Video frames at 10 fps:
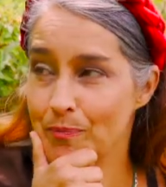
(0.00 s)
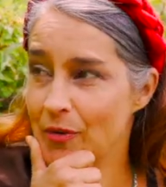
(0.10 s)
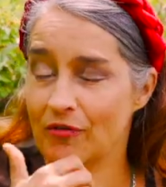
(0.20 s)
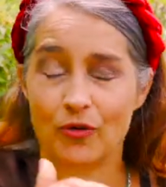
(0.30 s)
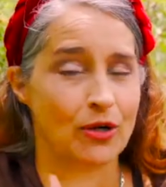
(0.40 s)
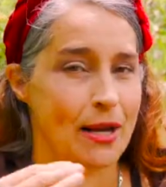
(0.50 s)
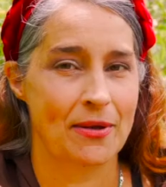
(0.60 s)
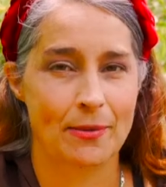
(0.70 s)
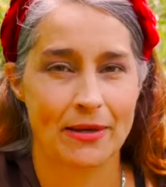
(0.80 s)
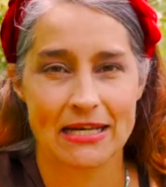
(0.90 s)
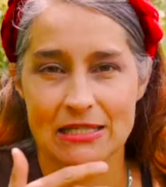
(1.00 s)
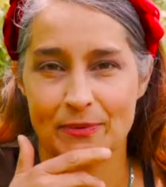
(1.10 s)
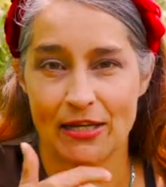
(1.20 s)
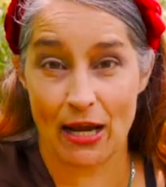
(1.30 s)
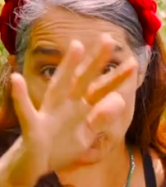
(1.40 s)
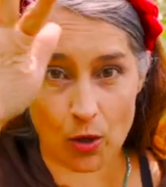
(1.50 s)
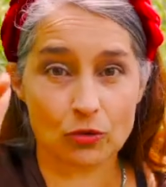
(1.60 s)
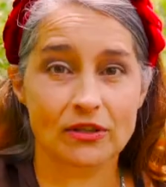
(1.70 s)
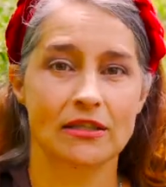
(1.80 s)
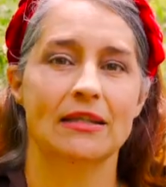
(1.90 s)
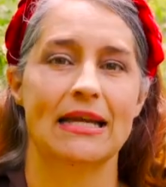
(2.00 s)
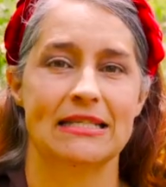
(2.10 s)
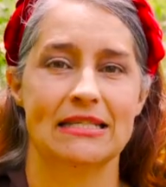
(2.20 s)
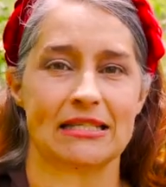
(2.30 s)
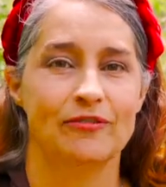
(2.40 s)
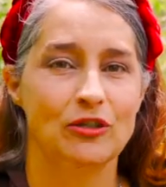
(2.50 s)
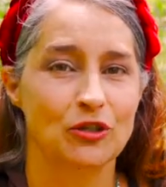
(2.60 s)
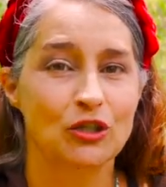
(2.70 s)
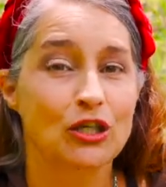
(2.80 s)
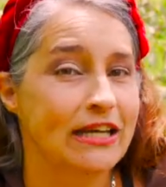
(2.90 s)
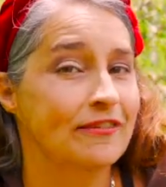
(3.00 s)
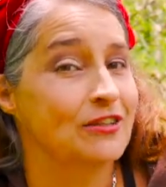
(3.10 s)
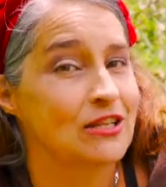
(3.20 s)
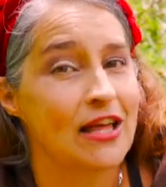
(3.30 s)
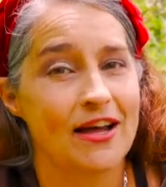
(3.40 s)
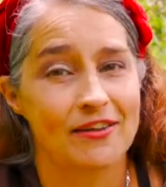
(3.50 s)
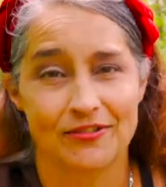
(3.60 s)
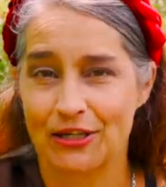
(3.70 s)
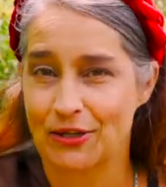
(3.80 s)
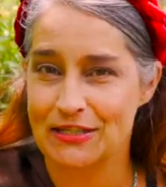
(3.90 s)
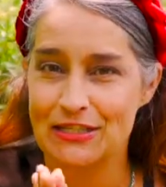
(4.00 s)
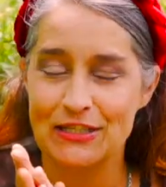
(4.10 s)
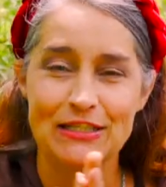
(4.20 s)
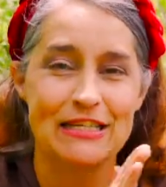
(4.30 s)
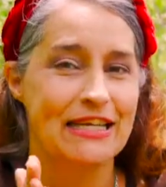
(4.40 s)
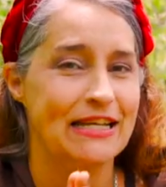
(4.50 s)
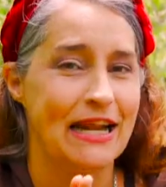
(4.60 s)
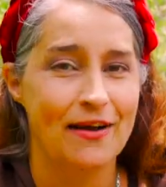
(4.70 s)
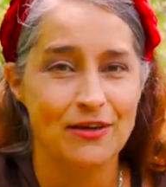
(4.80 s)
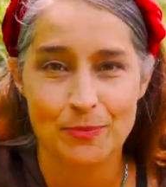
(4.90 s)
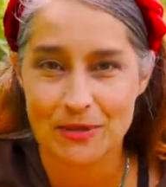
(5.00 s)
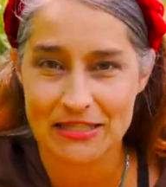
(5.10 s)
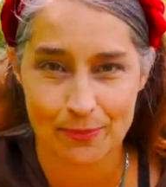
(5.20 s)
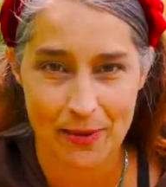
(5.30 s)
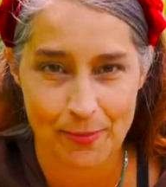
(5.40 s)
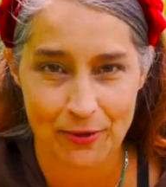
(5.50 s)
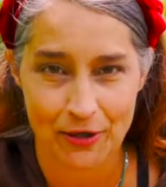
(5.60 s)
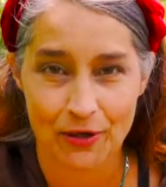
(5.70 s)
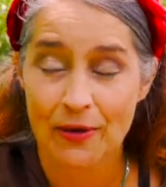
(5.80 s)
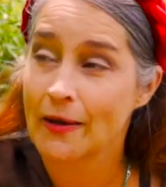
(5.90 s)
before I met my husband, I wrote the list. If you're looking for love, you know, it's good to get out your piece of paper,